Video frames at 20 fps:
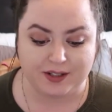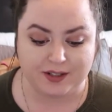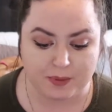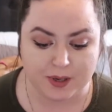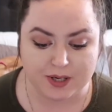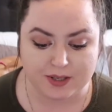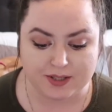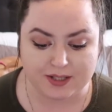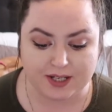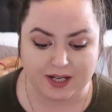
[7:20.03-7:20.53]

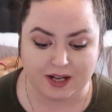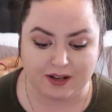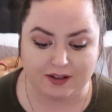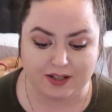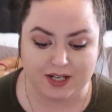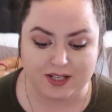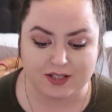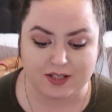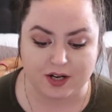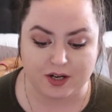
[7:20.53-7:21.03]

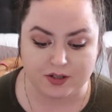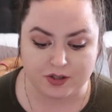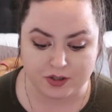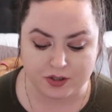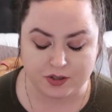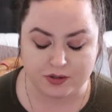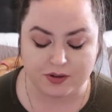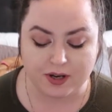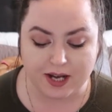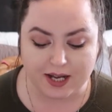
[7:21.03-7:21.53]
personalities are
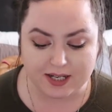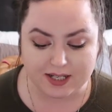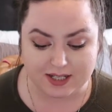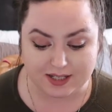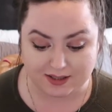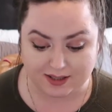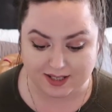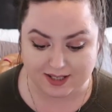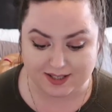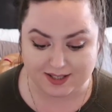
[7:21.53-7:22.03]
true
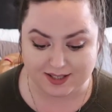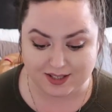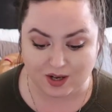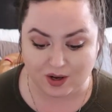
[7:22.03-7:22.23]
idealists,